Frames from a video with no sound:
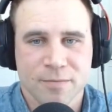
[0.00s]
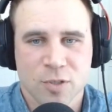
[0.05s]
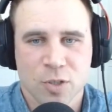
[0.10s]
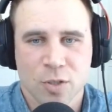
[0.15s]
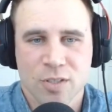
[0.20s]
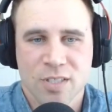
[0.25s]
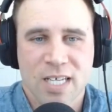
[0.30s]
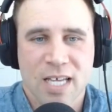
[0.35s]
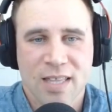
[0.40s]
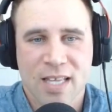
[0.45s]

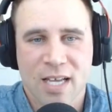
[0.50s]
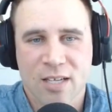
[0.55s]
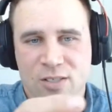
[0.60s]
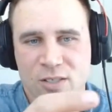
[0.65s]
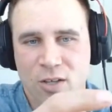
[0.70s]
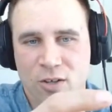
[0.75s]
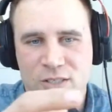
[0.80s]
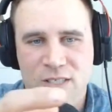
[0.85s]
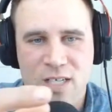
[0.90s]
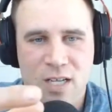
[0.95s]
So
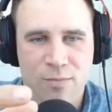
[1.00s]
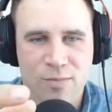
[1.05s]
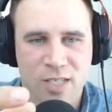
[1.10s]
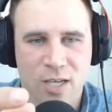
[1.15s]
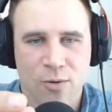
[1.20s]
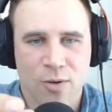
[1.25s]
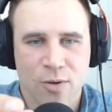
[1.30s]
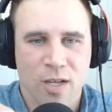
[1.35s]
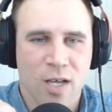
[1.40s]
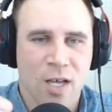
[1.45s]
$10,000 comes
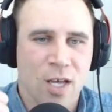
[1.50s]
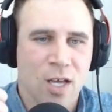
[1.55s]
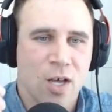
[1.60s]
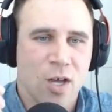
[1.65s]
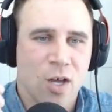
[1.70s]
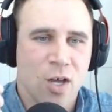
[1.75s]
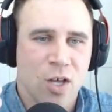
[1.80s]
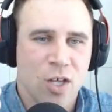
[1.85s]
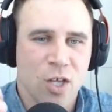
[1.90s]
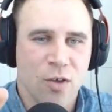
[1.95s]
out.
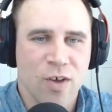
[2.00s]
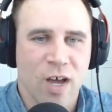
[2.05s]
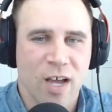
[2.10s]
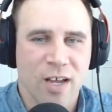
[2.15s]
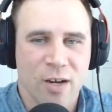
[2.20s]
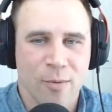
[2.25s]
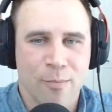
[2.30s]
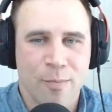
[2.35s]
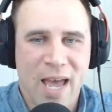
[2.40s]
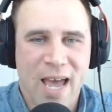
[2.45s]
You've
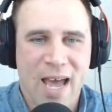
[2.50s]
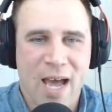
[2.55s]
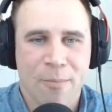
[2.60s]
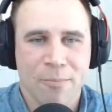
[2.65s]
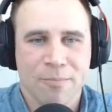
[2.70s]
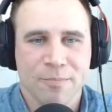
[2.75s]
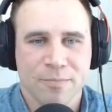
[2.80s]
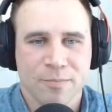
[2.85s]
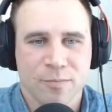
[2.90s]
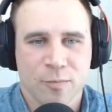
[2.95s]
got your
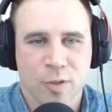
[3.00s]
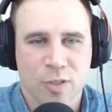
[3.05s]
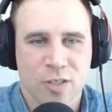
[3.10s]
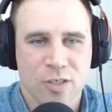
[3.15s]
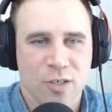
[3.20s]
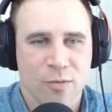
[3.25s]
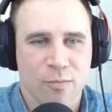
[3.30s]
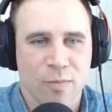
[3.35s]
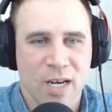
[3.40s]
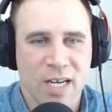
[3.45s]
BAM, which
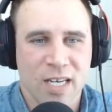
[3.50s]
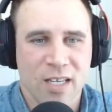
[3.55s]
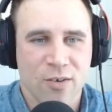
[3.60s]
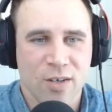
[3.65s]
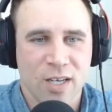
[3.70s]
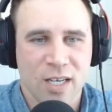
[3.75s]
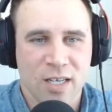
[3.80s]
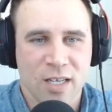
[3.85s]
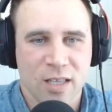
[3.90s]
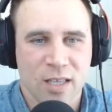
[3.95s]
is your money you
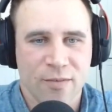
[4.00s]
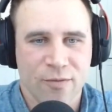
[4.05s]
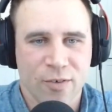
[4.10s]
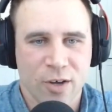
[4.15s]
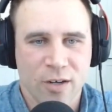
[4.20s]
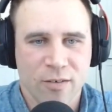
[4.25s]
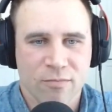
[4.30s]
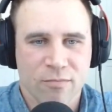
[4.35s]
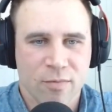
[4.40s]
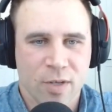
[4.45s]
need to live
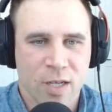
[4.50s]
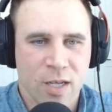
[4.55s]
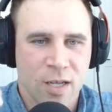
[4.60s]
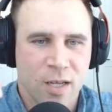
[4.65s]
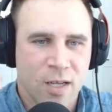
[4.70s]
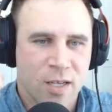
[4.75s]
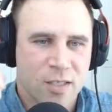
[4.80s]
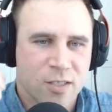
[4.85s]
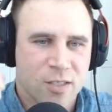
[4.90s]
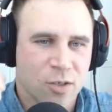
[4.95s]
on.
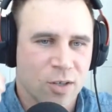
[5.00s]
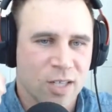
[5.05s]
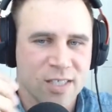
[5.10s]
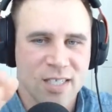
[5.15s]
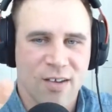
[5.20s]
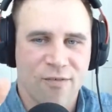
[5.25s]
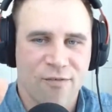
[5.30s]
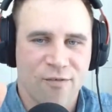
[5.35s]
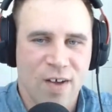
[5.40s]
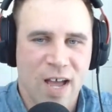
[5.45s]
So
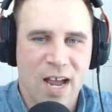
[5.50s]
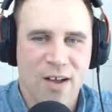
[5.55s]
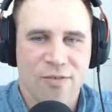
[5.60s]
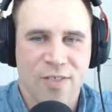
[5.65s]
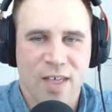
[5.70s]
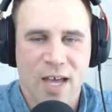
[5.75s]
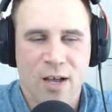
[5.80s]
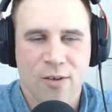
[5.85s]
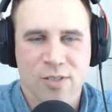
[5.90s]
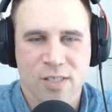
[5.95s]
let's say
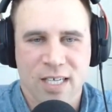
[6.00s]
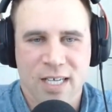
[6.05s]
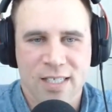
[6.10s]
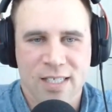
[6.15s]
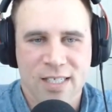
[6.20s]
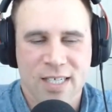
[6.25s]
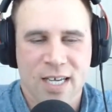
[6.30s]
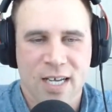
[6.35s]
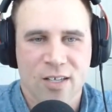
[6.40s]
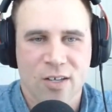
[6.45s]
5,000
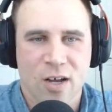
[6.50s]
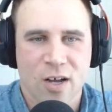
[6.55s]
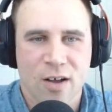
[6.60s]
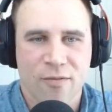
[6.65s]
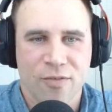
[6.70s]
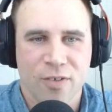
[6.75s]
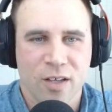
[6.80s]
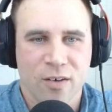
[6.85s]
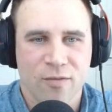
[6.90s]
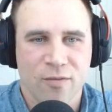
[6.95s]
gets kicked
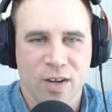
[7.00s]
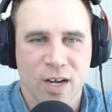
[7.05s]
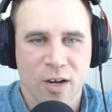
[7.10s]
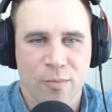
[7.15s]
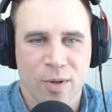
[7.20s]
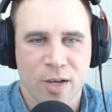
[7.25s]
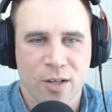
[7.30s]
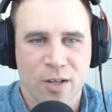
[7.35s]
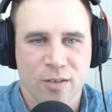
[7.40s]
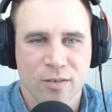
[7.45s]
off the
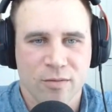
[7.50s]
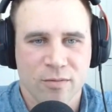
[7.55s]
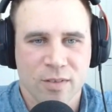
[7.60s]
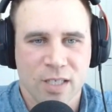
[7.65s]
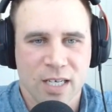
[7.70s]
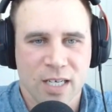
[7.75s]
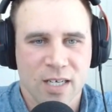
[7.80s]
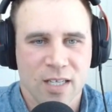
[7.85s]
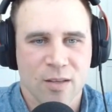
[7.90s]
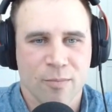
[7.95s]
conveyor belt
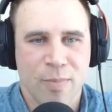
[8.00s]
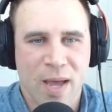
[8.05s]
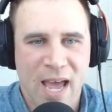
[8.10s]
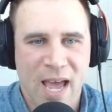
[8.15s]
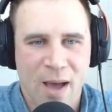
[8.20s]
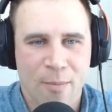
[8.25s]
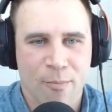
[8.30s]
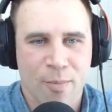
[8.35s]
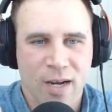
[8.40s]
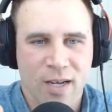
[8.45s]
into the
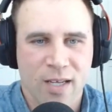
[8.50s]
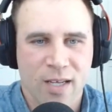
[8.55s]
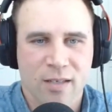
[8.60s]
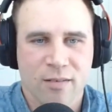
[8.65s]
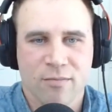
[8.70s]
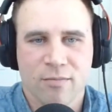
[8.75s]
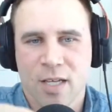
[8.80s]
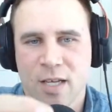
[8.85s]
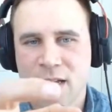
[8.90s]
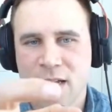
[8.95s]
BAM bucket.